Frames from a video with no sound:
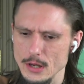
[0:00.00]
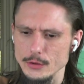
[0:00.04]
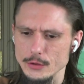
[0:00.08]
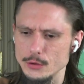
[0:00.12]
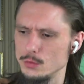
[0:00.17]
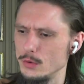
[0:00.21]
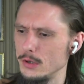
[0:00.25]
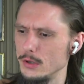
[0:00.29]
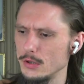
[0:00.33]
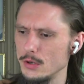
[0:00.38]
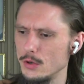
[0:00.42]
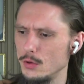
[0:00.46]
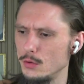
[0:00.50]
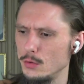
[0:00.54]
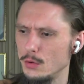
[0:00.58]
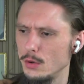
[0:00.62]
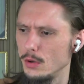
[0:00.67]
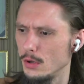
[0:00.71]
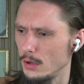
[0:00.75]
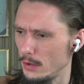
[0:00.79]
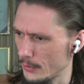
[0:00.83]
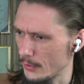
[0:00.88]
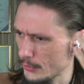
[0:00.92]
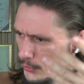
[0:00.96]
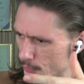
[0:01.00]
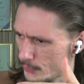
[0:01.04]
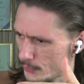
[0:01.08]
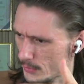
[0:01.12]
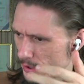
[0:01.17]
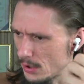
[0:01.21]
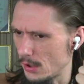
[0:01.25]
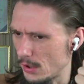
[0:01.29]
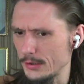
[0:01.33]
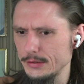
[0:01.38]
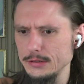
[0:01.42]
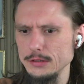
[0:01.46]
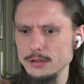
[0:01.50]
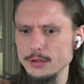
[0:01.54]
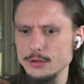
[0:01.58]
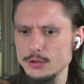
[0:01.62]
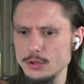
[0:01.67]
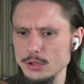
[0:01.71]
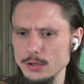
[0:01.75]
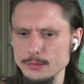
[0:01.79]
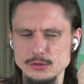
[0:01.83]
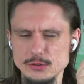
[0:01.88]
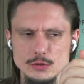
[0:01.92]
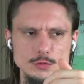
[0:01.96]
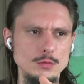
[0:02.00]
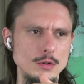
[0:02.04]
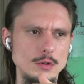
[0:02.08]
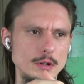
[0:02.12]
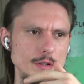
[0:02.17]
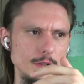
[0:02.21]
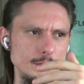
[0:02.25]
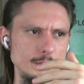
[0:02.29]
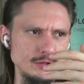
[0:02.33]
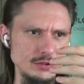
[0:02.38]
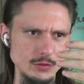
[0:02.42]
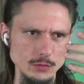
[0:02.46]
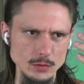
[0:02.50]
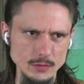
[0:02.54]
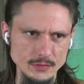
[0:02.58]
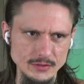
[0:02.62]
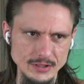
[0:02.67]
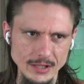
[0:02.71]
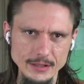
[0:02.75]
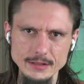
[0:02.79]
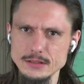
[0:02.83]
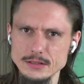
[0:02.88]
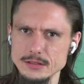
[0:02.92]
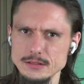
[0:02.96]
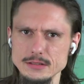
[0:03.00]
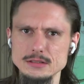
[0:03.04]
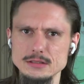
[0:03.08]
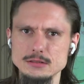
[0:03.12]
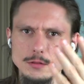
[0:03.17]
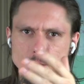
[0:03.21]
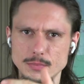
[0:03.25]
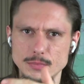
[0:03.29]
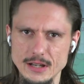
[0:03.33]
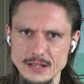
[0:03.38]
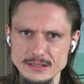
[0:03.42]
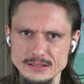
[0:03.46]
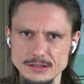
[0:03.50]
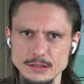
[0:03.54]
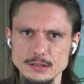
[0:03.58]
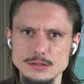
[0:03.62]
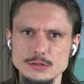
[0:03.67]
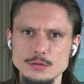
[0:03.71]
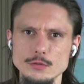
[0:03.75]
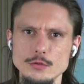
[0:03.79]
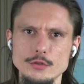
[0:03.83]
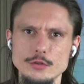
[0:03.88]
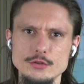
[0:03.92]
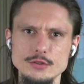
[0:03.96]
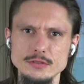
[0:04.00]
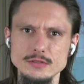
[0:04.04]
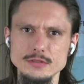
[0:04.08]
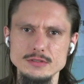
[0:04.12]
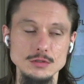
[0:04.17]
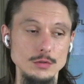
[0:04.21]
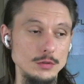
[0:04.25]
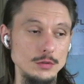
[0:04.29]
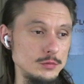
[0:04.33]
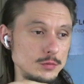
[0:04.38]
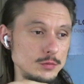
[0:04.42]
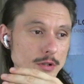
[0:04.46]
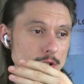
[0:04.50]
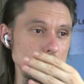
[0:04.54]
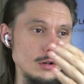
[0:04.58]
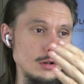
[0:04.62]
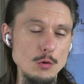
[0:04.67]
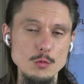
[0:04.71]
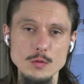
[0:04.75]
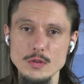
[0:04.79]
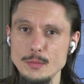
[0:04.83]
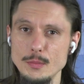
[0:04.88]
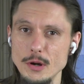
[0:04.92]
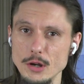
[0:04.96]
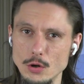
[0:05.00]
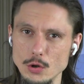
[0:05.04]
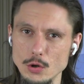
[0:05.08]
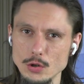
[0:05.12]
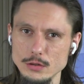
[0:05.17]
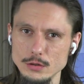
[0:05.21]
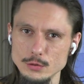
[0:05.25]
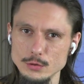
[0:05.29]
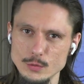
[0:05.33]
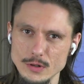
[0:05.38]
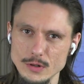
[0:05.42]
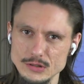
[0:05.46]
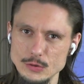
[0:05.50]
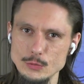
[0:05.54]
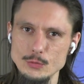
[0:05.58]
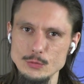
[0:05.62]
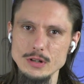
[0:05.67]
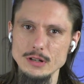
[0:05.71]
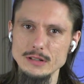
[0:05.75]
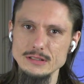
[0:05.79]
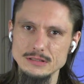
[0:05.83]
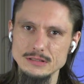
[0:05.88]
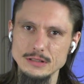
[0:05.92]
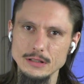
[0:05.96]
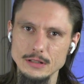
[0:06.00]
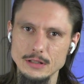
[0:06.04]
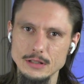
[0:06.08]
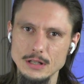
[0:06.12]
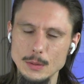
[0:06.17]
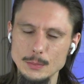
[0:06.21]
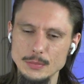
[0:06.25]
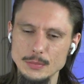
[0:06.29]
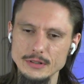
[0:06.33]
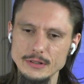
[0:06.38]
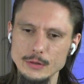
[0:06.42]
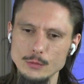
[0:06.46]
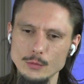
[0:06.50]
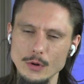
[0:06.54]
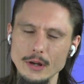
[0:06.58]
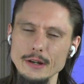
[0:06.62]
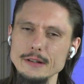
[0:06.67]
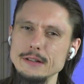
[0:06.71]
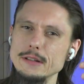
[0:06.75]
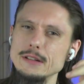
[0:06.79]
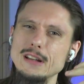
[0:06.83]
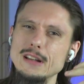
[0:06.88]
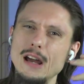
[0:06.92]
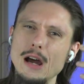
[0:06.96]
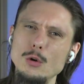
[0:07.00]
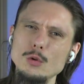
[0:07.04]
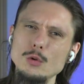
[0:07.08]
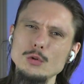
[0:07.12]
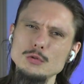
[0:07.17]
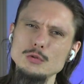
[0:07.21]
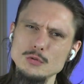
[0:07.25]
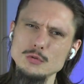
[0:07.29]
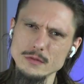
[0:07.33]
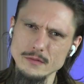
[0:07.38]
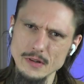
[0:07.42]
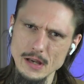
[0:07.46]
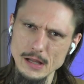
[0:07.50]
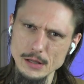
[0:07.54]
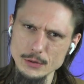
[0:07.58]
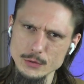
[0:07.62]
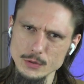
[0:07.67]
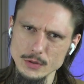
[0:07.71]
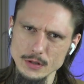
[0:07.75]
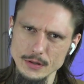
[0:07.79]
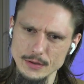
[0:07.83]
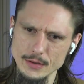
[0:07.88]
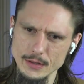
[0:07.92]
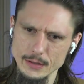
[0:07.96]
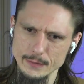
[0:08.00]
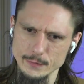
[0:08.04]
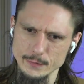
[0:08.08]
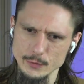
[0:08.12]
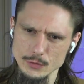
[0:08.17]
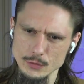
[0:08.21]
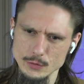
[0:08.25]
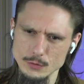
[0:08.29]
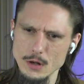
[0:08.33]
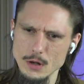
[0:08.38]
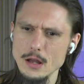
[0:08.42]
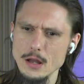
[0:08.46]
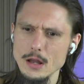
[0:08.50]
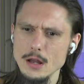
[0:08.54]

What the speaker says: Do I go luxury car dealerships? Do I serve dentists or plastic surgeons? Or do I go with my uncle who has a real estate company, right? And how do you evaluate that for you?